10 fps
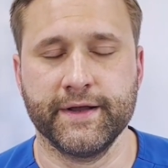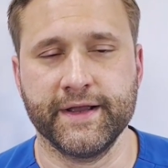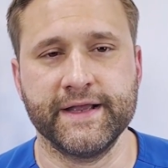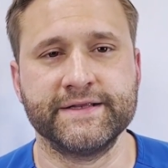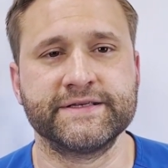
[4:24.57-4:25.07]

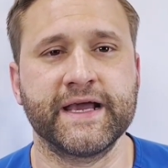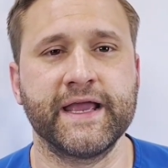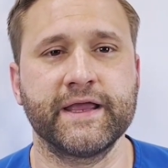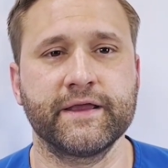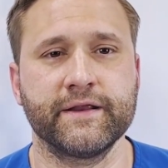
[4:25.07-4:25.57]

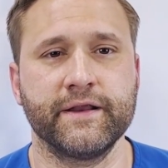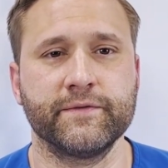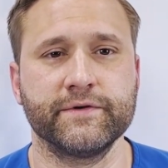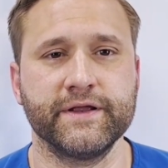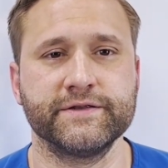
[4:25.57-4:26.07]
intake
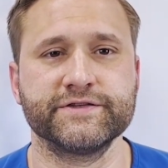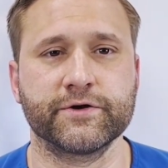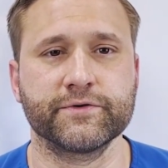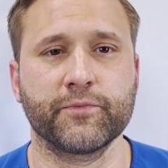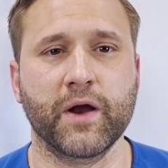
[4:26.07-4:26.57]
and
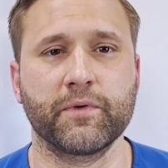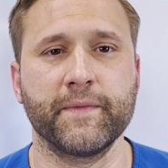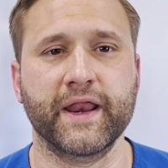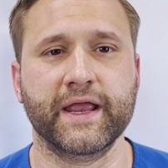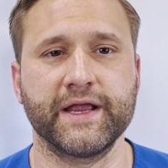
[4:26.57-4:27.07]
insert proper
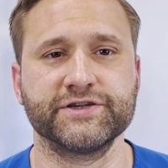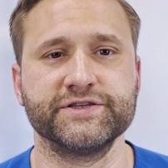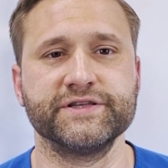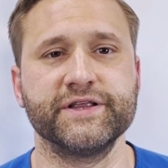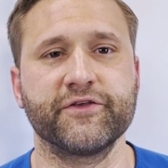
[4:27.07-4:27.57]

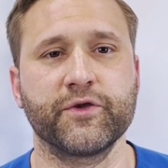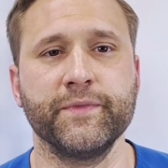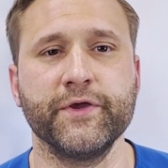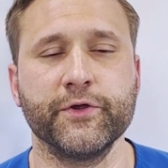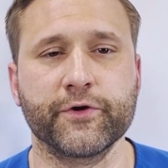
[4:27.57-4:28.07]
medications in the
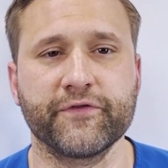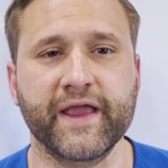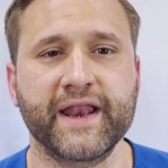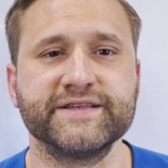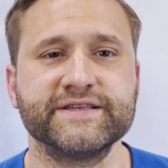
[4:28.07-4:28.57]
computer.
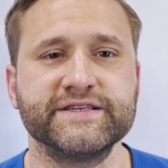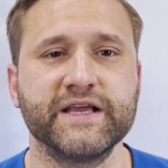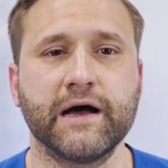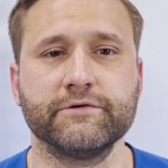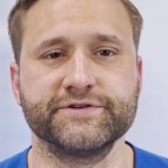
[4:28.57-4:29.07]
The
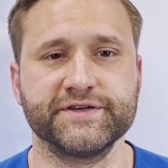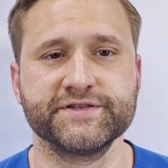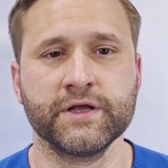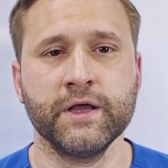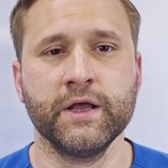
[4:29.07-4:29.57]

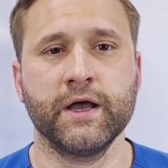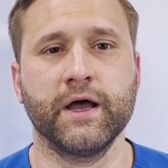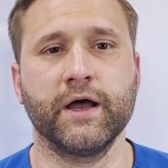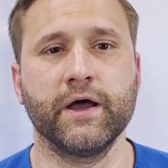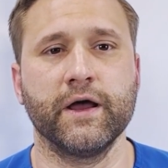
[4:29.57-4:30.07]
anesthesiologist
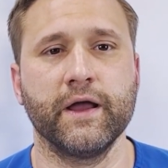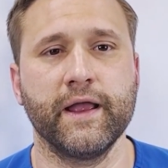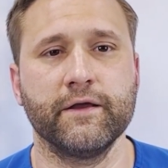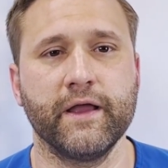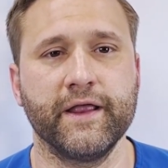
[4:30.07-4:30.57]

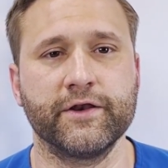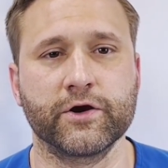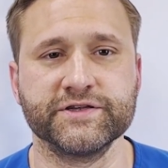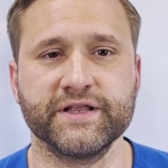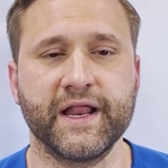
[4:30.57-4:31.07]
and
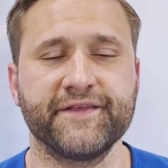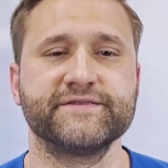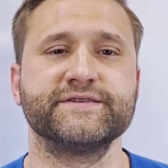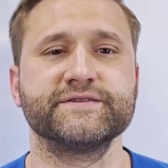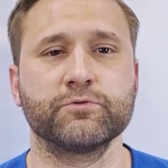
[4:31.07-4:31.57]
nurse
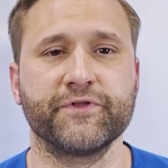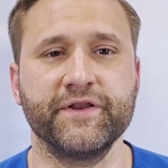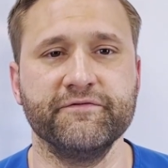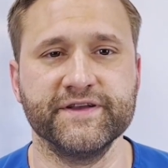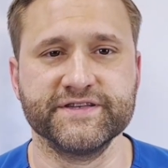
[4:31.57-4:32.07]
anesthetist will
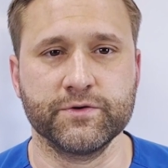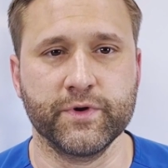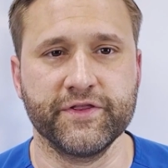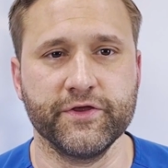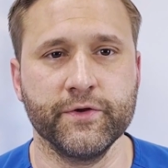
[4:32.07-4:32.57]
then visit
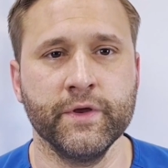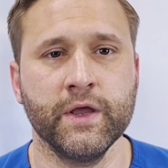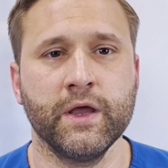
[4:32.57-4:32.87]
with you.